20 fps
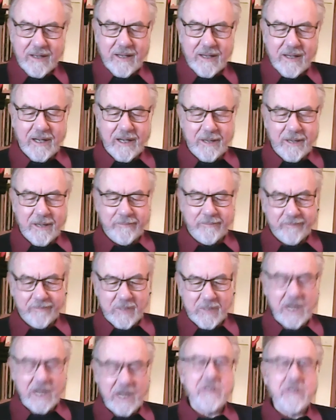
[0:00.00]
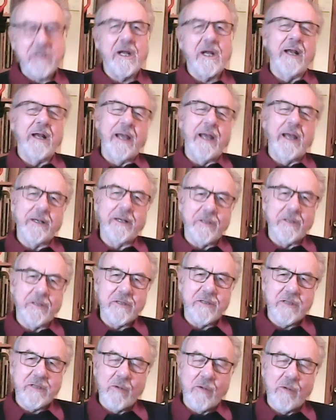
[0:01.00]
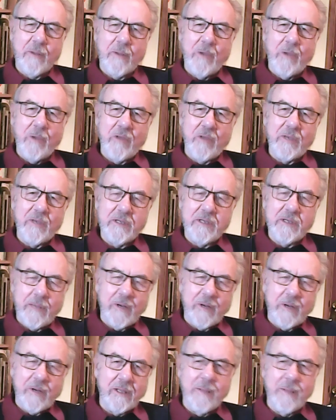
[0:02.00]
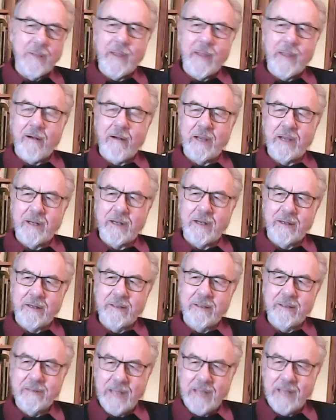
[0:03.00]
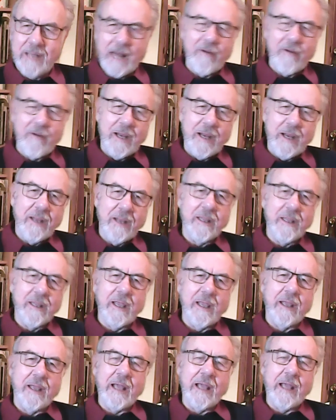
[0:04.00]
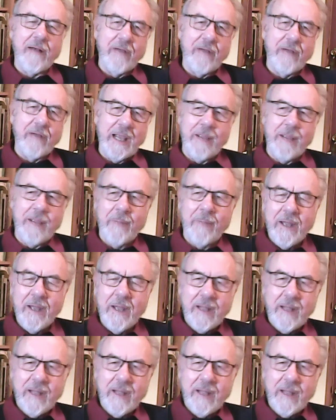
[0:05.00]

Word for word: um, textile artist. So we both exhibit in the Marion Gallery, Gallery M.